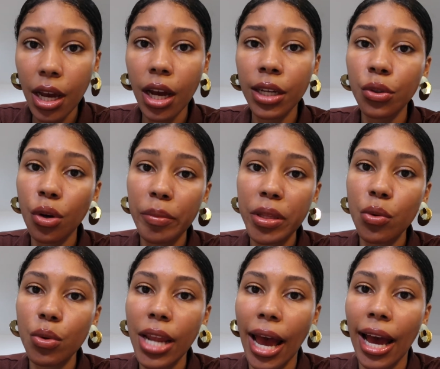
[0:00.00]
I normally
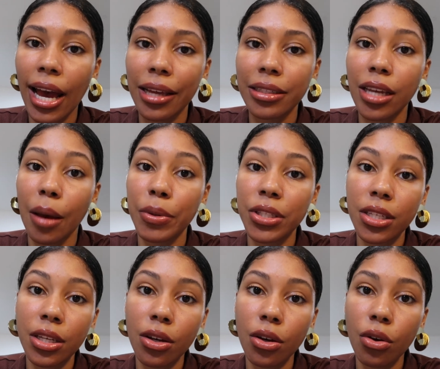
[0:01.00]
would add
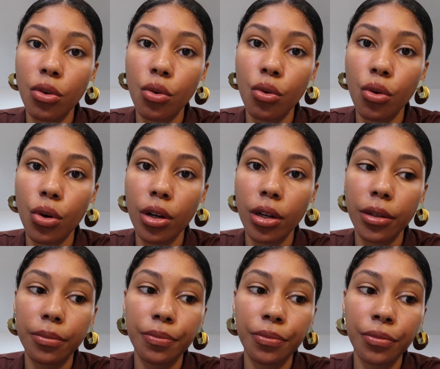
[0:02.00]
Tapatio
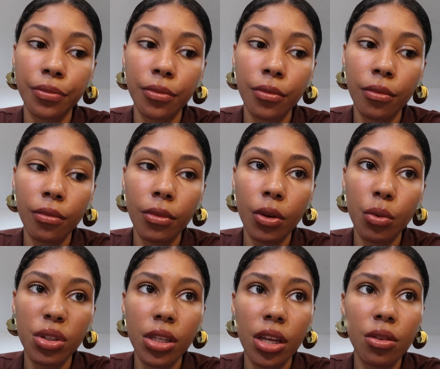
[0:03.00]
or
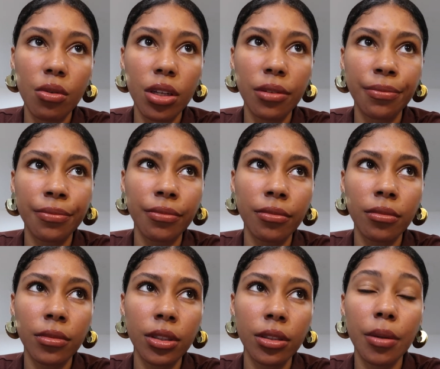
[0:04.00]
what's the other one?
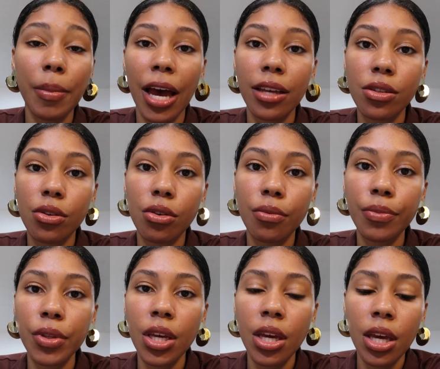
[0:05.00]
Tabasco.
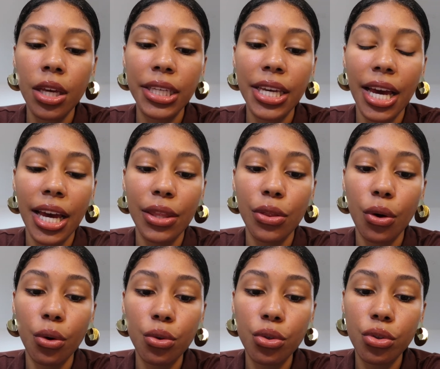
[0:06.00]
Yeah,
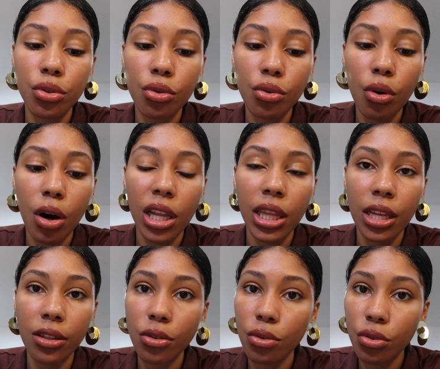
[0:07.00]
those two on
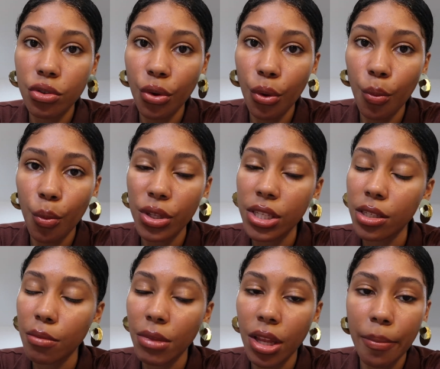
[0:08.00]
lentil soup with
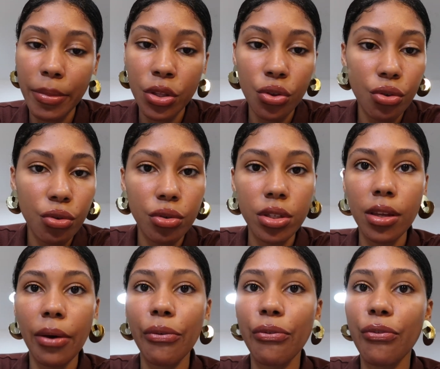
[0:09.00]
some lemon juice,
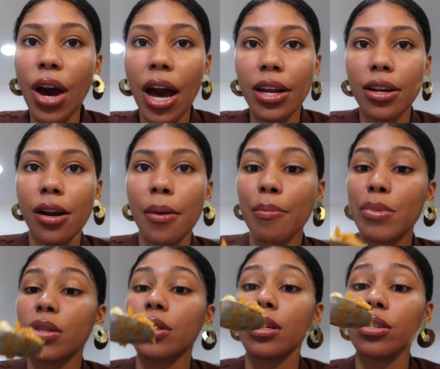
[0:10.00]
fire.
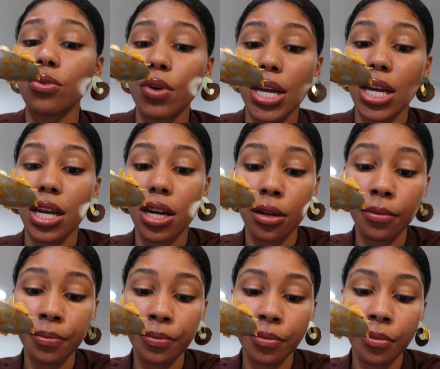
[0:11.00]
But this right here,
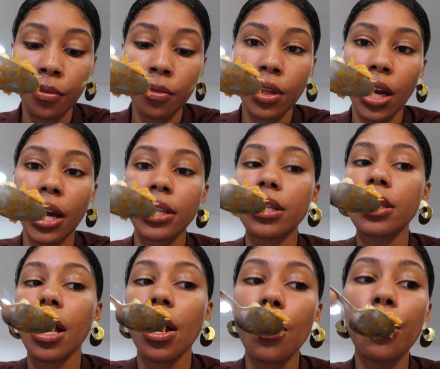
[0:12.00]
I did
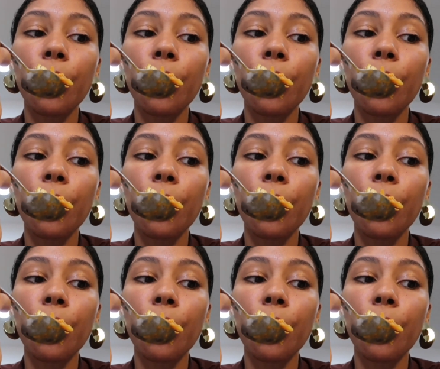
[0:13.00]
that.